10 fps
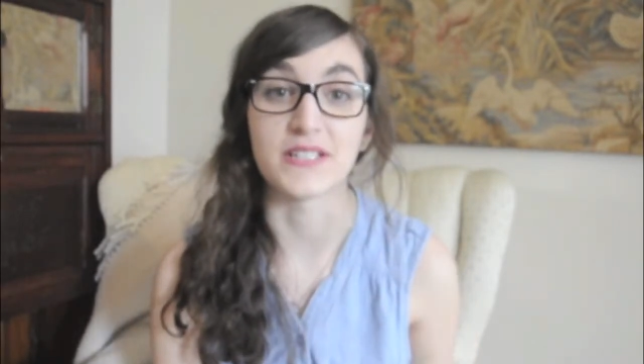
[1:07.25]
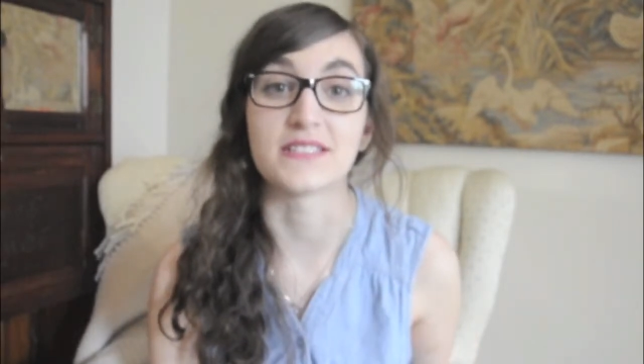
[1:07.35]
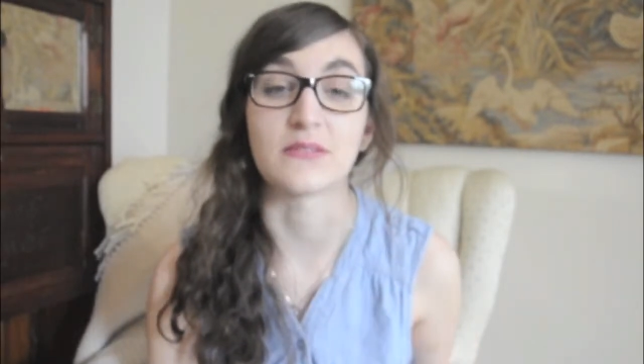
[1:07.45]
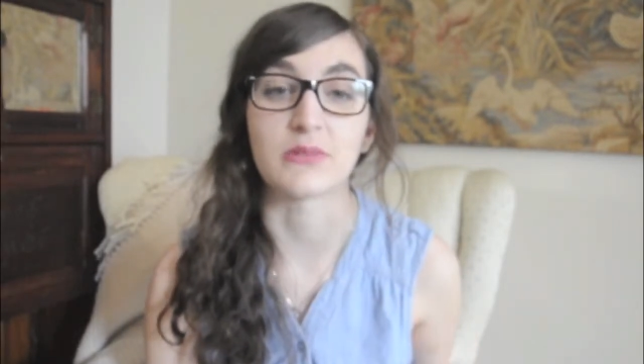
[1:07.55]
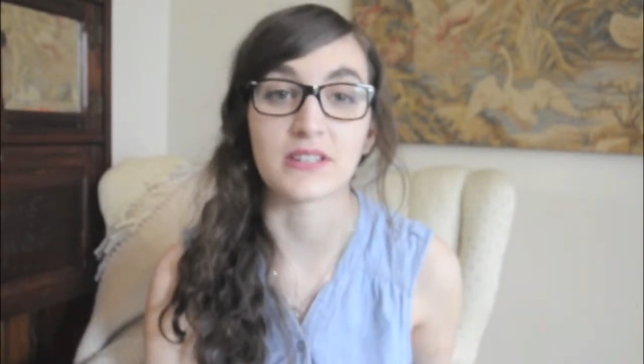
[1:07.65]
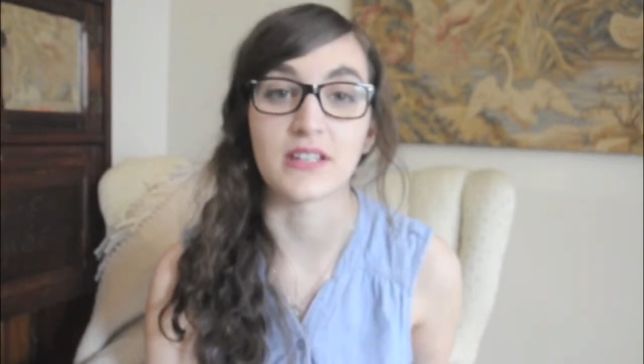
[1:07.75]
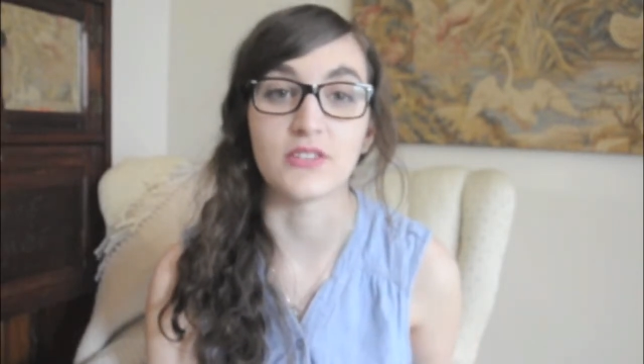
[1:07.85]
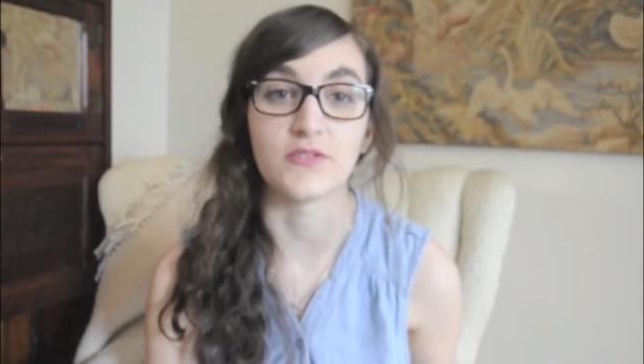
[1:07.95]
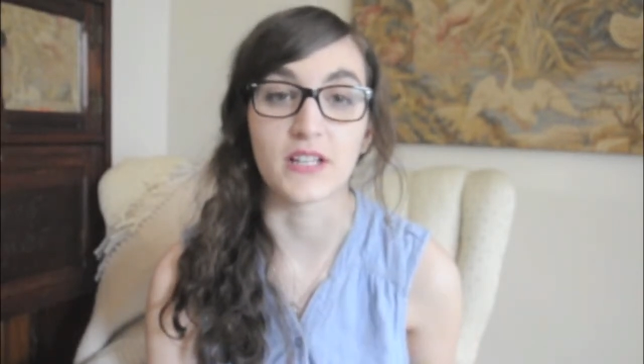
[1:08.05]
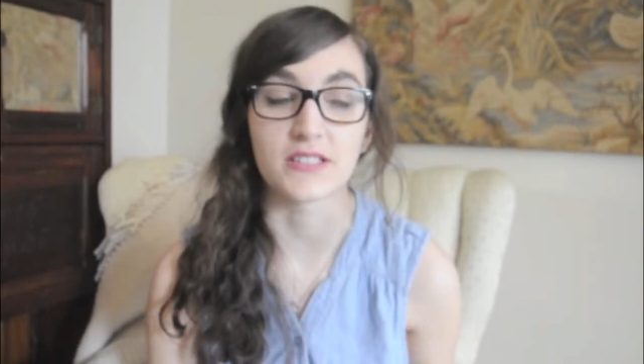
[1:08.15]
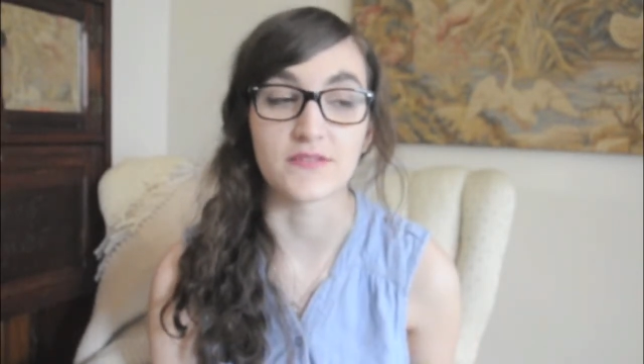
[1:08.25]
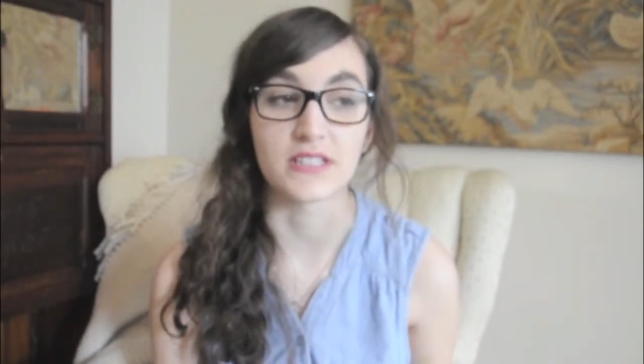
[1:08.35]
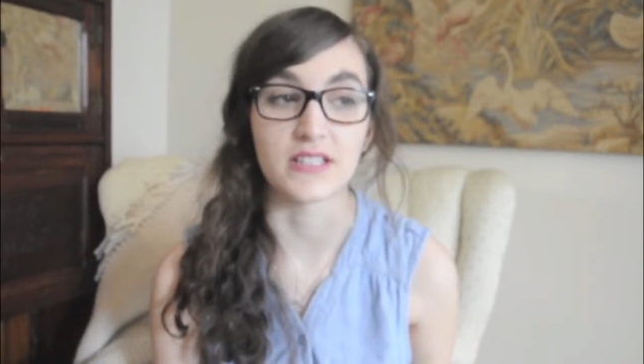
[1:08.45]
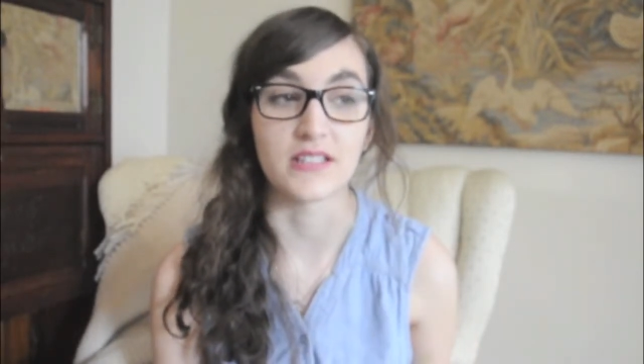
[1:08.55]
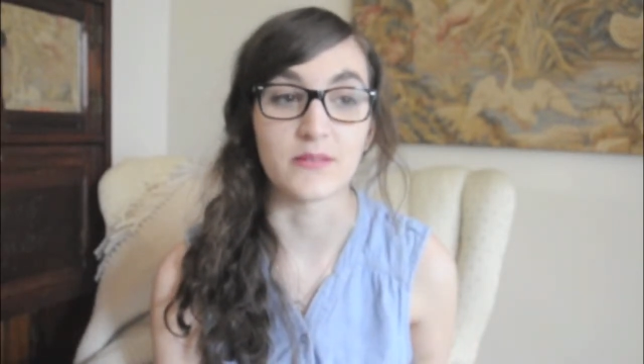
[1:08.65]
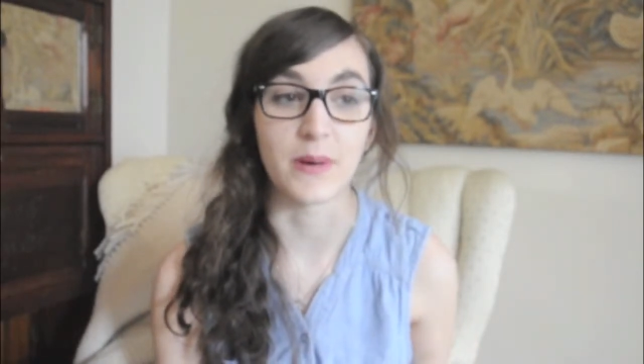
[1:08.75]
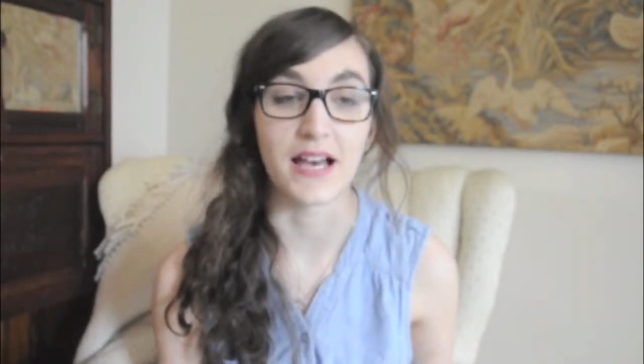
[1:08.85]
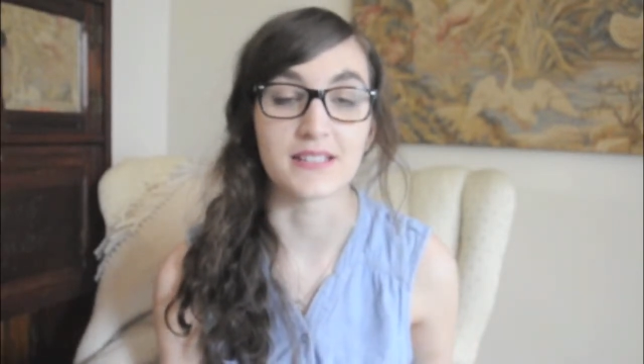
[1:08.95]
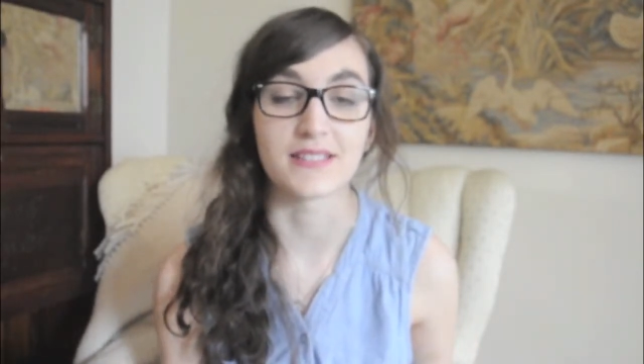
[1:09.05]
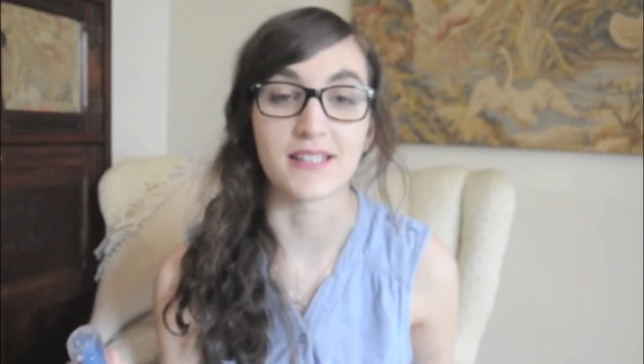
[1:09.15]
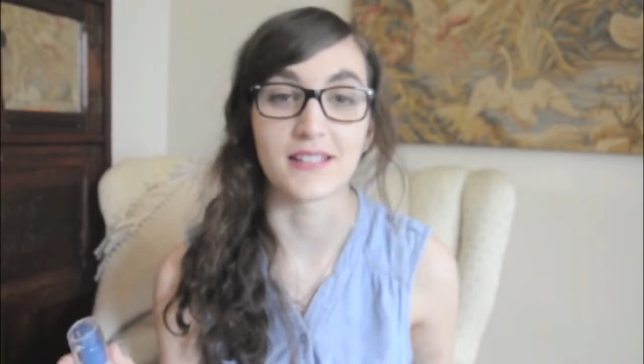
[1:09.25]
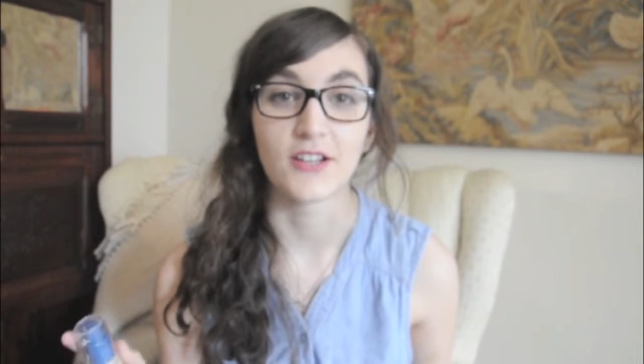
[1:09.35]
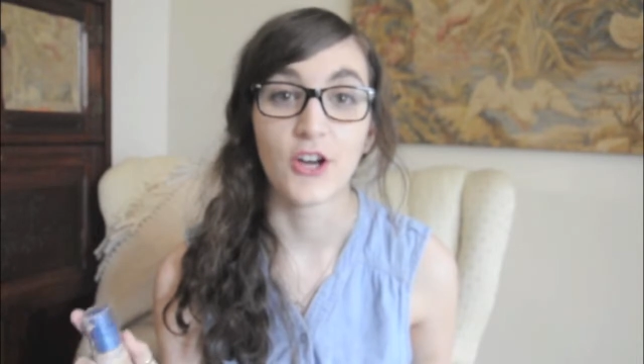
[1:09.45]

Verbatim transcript: is something that you guys have seen in the past, like,